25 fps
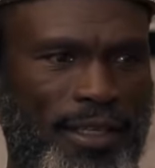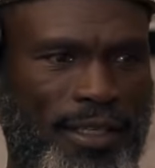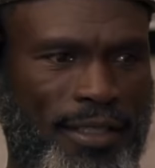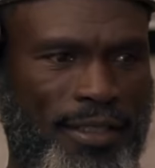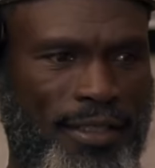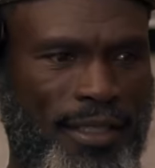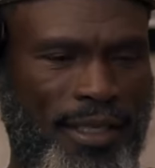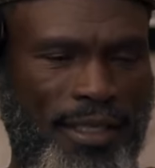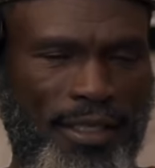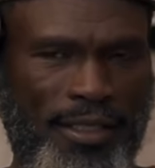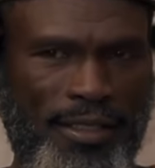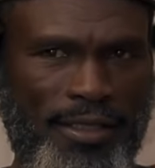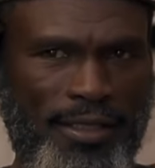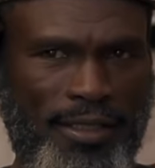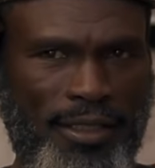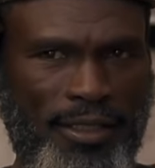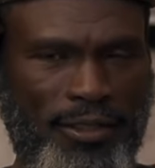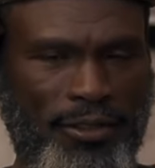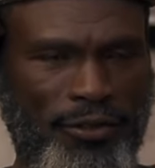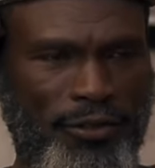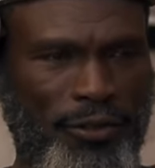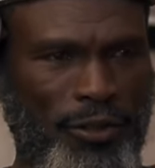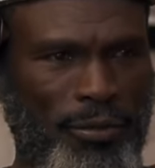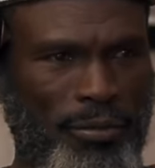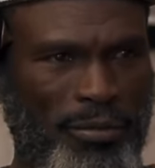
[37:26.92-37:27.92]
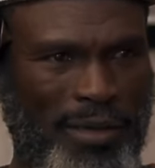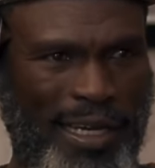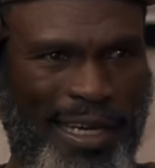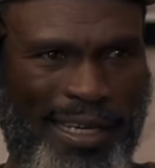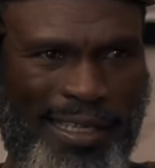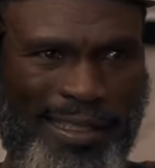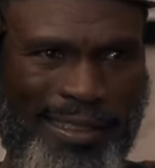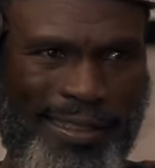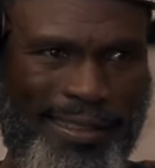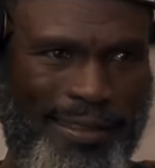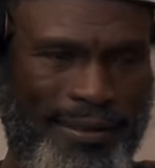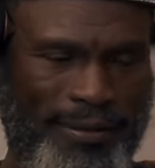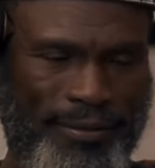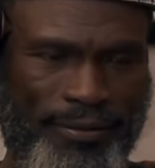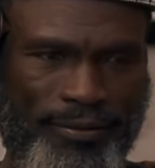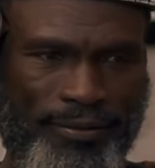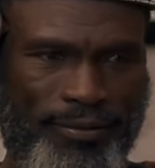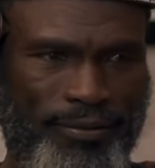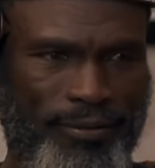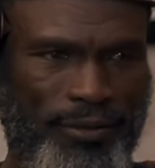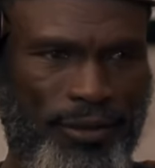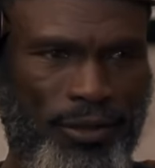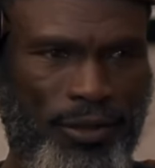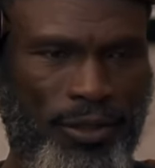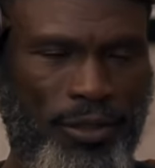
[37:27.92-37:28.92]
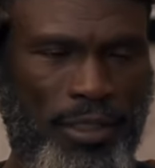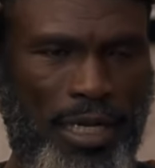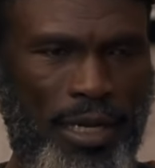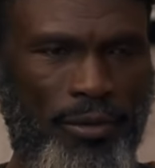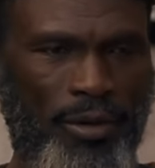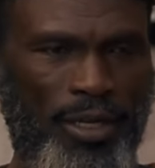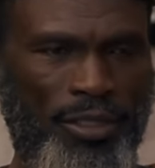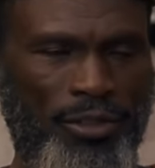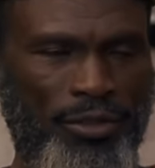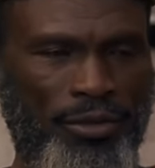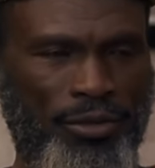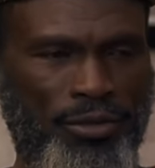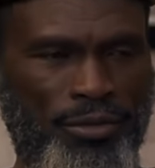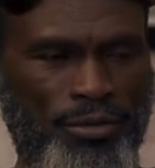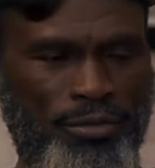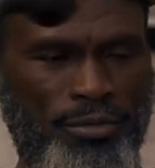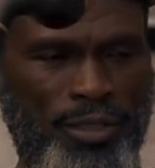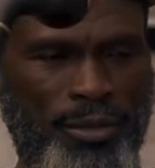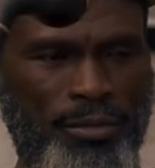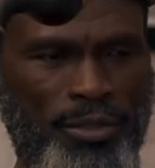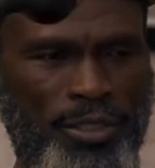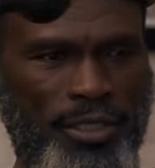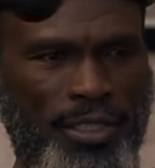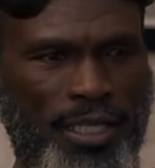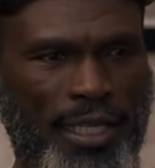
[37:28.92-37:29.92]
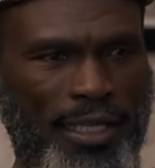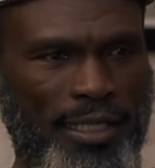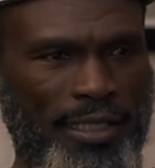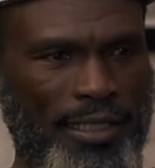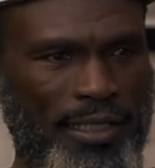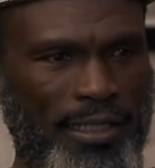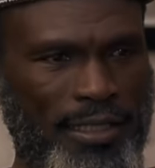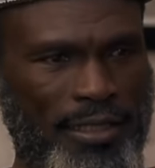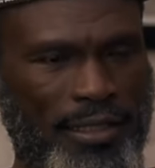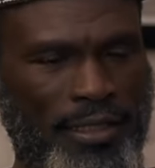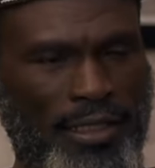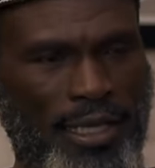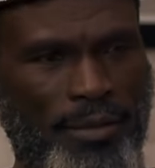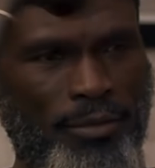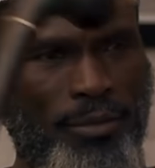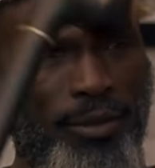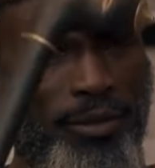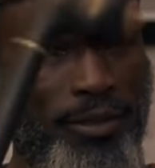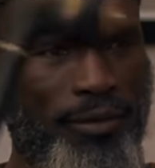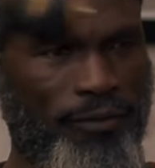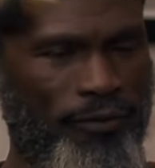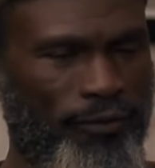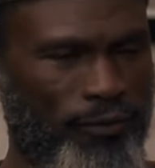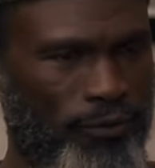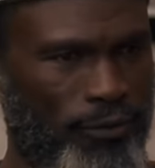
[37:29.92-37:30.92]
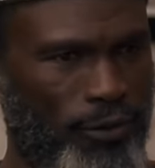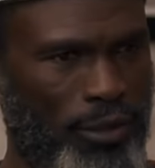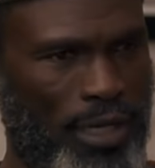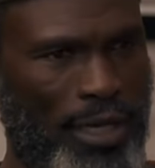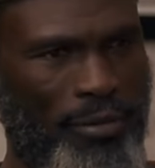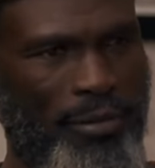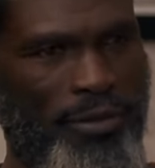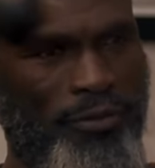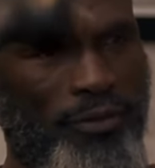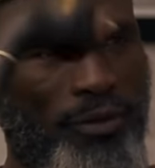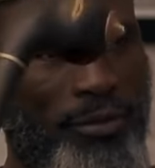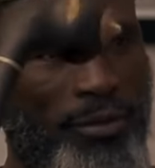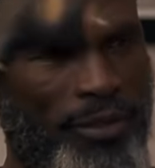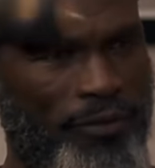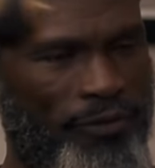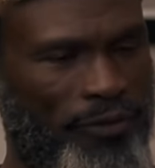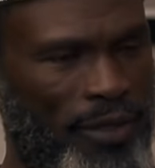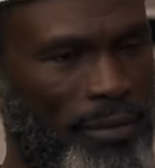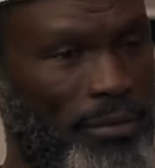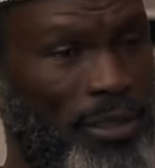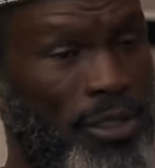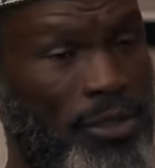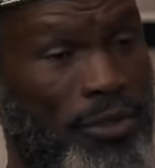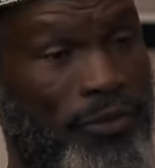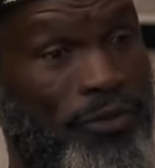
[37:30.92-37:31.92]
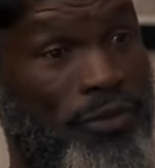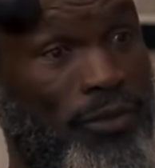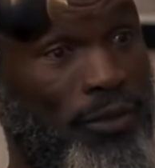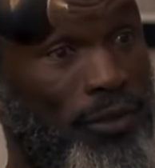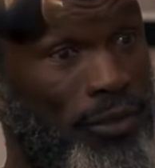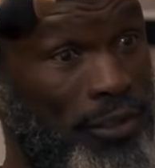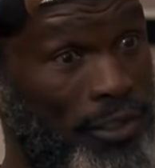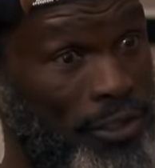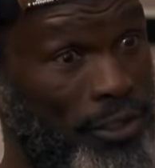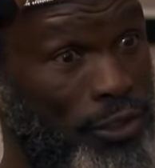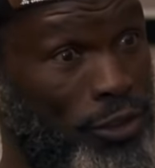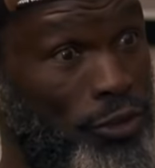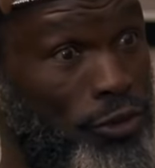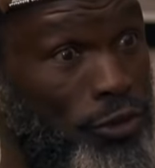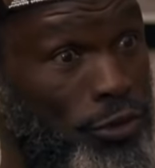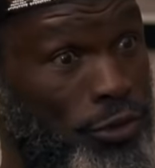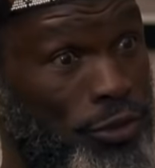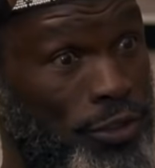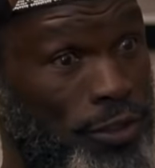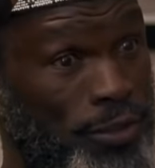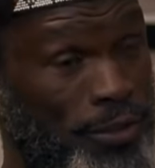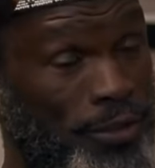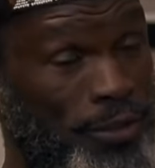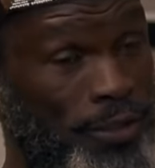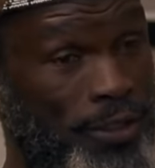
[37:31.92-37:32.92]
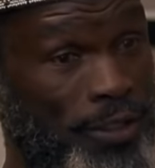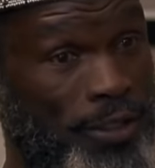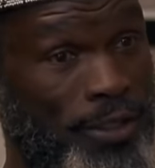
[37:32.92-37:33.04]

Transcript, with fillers: is the estate of your mind. Yes, sir. So I want you to maybe take this, i um, the, coming from the Farmers of Thought Institution.